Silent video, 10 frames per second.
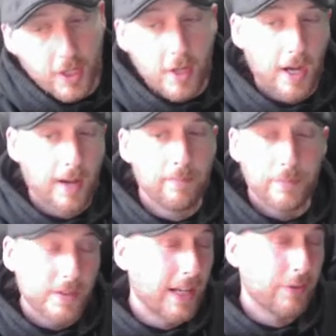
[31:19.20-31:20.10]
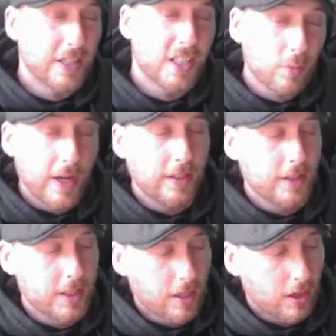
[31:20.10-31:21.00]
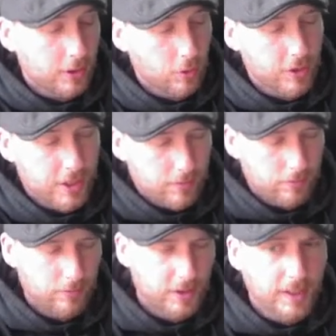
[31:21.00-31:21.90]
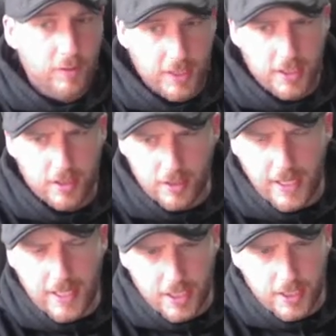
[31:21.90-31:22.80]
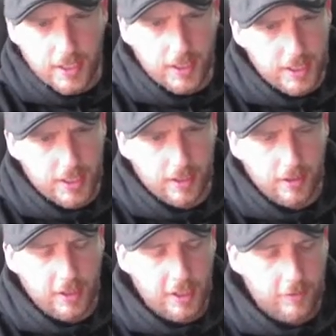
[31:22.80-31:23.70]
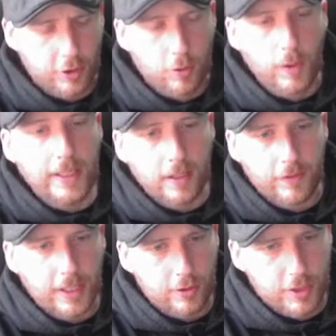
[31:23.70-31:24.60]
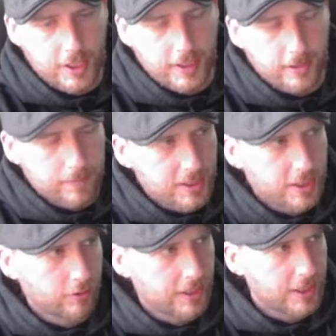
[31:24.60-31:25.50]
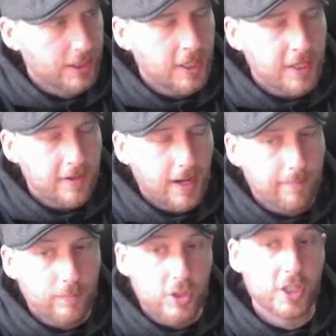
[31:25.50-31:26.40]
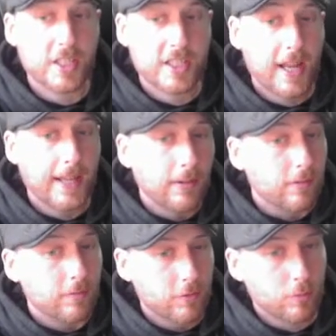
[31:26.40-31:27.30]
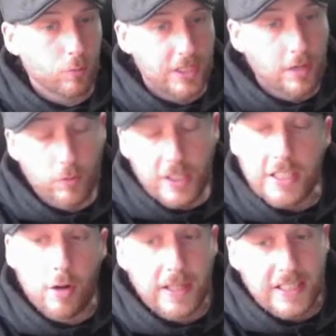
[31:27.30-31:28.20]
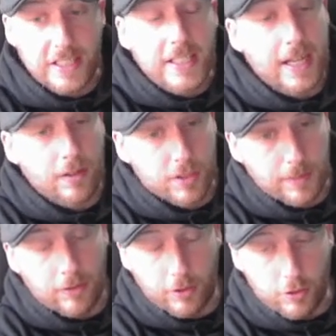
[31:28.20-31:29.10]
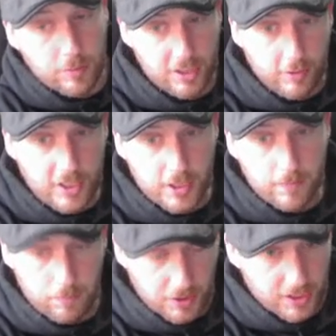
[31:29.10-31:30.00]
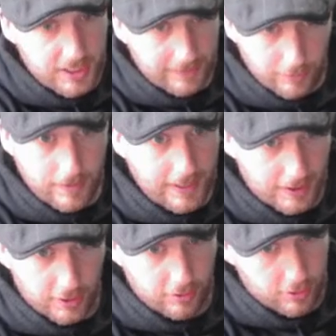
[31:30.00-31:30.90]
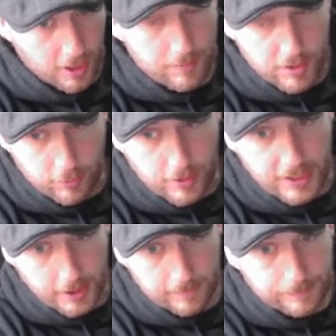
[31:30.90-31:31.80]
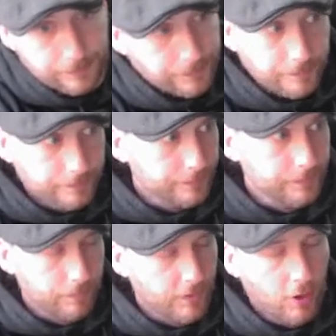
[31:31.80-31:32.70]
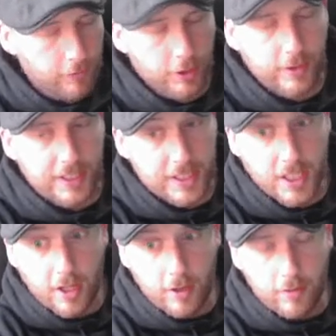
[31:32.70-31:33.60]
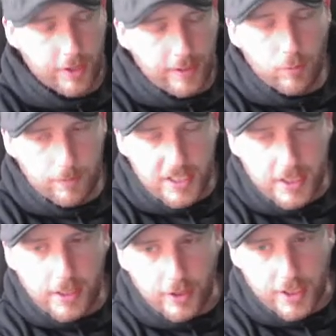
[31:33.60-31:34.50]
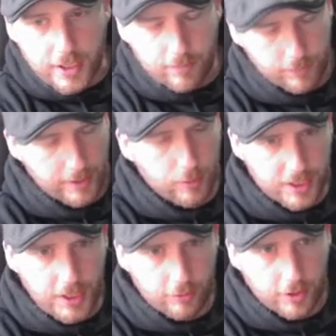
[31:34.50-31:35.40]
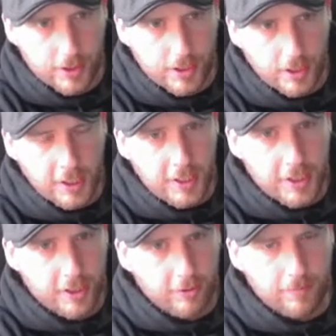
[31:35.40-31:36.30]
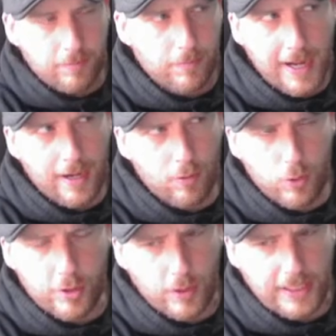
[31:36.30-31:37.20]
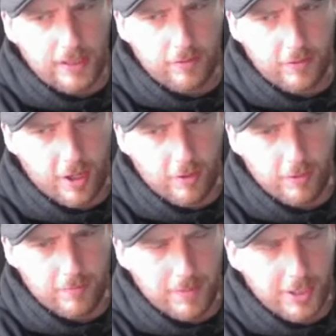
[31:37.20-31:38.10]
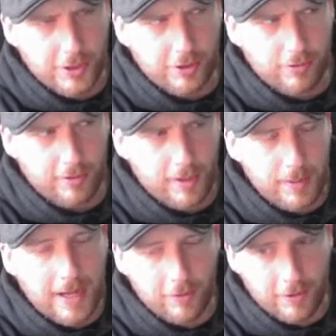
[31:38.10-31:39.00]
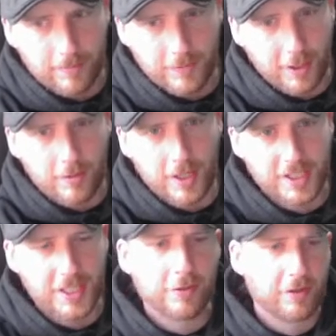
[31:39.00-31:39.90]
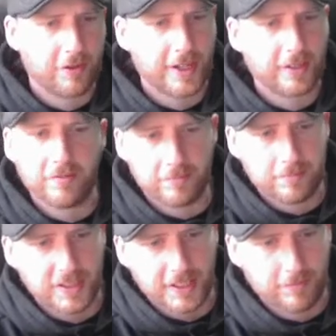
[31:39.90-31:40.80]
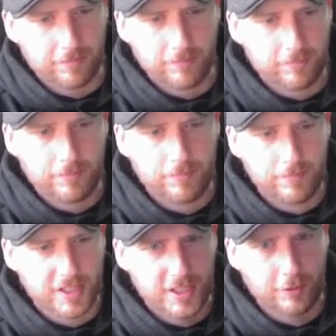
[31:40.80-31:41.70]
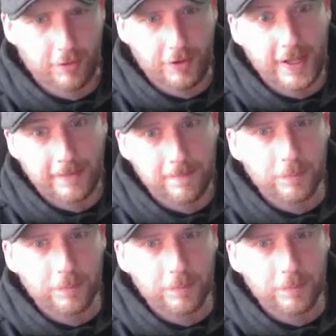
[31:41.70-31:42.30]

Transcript: Now that's the way that our course gives it, that Hestia is the queen of the Eleusinian mysteries. Just to say that we don't really know many details about those mysteries, because even in times of the Greeks, they were mysterious, they were secret. So how would we know much about them? A secret thing being a secret thing.